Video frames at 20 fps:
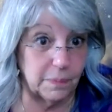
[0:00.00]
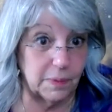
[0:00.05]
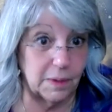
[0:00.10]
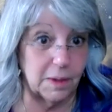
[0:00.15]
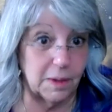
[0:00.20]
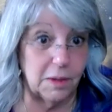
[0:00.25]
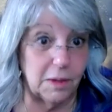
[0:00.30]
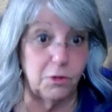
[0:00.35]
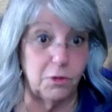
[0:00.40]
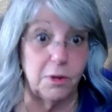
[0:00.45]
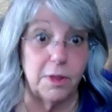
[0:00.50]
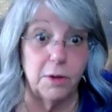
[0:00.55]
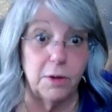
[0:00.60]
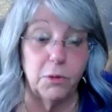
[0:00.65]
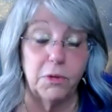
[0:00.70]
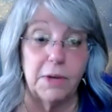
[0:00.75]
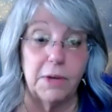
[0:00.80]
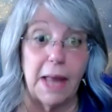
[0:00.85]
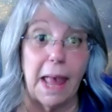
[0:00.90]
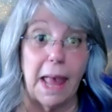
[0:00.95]
So
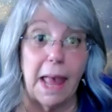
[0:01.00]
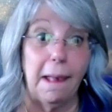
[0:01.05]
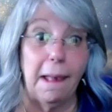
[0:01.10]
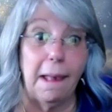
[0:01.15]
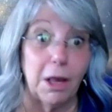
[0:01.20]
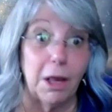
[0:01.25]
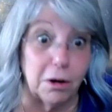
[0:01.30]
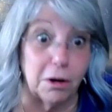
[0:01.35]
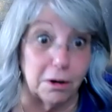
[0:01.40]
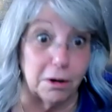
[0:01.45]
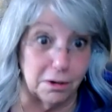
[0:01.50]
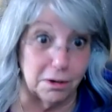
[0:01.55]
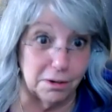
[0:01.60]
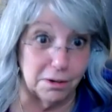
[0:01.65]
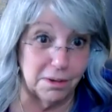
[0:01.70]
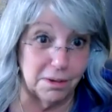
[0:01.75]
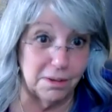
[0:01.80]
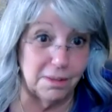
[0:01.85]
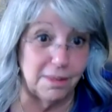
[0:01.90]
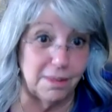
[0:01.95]
there's an anger
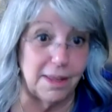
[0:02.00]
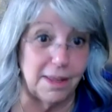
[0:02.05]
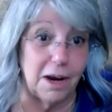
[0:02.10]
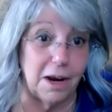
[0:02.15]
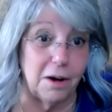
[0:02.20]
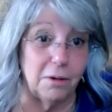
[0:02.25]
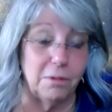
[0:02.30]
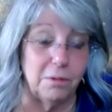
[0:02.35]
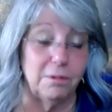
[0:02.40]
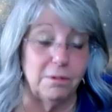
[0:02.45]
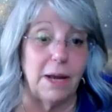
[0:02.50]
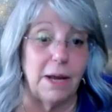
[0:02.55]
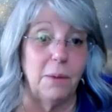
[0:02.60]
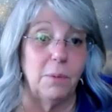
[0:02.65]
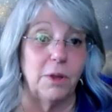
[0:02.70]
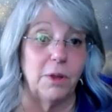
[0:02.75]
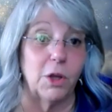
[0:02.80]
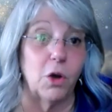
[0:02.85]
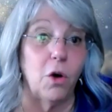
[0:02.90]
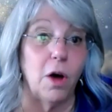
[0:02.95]
there, right?
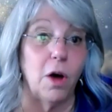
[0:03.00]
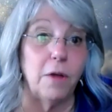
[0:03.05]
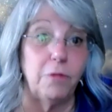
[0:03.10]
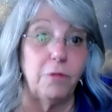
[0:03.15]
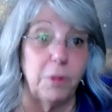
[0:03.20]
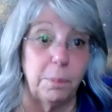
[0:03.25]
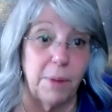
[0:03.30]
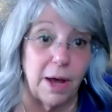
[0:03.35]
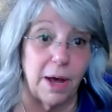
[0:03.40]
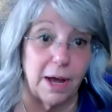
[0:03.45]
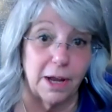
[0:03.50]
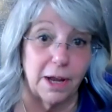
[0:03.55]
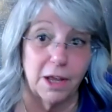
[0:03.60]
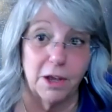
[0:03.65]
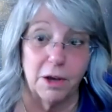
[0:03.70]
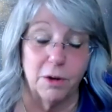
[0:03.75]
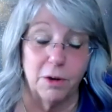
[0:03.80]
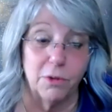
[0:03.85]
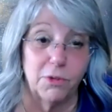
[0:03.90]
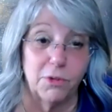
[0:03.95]
When the coffee pot
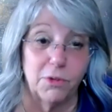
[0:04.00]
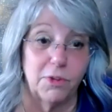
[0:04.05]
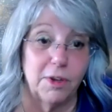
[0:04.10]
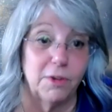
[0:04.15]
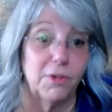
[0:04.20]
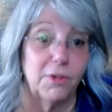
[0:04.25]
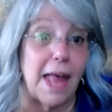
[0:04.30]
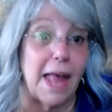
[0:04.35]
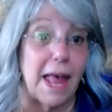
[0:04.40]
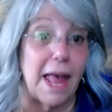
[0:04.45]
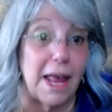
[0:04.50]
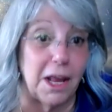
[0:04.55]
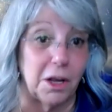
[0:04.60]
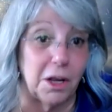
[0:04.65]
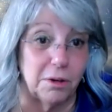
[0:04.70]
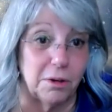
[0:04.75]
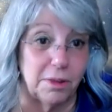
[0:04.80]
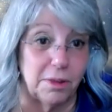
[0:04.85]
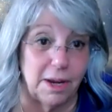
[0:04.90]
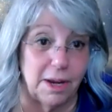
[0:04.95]
goes, there's
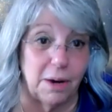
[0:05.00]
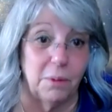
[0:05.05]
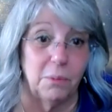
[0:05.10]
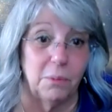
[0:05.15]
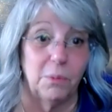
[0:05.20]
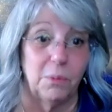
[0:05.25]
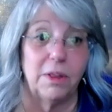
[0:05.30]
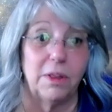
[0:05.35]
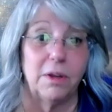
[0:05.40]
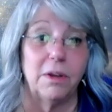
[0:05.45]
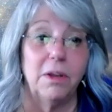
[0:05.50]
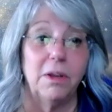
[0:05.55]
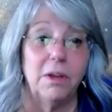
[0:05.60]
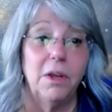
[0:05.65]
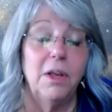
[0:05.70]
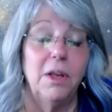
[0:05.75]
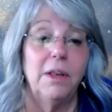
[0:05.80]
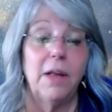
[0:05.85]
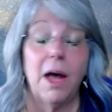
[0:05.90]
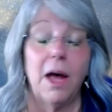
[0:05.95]
anger there. When the
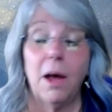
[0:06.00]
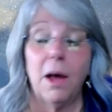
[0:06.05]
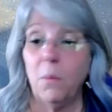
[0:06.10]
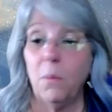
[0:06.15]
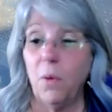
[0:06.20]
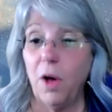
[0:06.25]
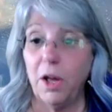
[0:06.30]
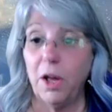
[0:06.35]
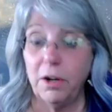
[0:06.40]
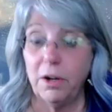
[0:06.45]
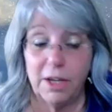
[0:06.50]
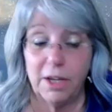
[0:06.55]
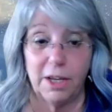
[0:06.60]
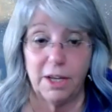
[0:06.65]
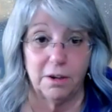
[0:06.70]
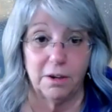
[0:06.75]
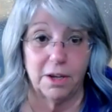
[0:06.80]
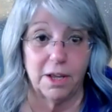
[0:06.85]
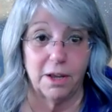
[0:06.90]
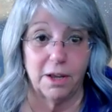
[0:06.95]
hot water
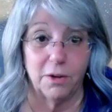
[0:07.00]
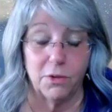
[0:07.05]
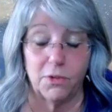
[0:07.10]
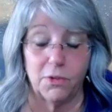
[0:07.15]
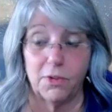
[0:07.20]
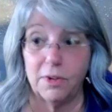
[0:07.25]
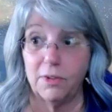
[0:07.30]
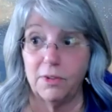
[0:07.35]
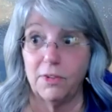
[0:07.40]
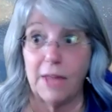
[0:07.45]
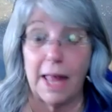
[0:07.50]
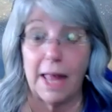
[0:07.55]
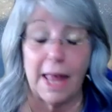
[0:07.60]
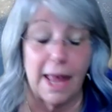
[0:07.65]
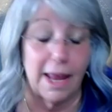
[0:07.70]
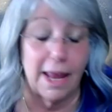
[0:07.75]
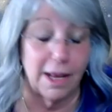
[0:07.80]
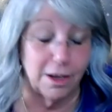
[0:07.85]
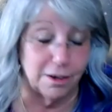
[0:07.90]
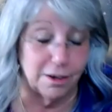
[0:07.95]
heater goes, there's
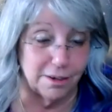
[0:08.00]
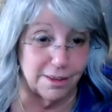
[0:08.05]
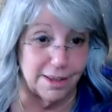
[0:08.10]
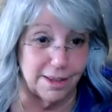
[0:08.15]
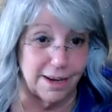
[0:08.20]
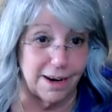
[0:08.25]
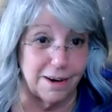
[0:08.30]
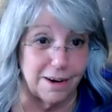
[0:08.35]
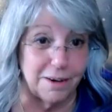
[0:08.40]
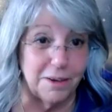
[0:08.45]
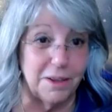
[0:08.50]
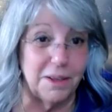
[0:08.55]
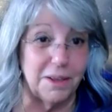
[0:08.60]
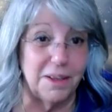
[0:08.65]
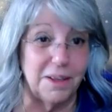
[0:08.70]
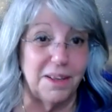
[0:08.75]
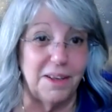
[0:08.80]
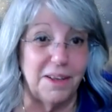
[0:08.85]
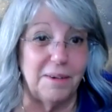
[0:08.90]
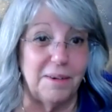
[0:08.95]
anger there,
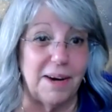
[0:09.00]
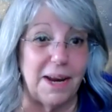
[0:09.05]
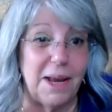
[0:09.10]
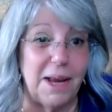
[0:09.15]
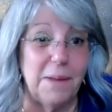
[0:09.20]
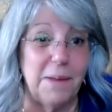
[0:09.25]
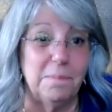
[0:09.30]
right?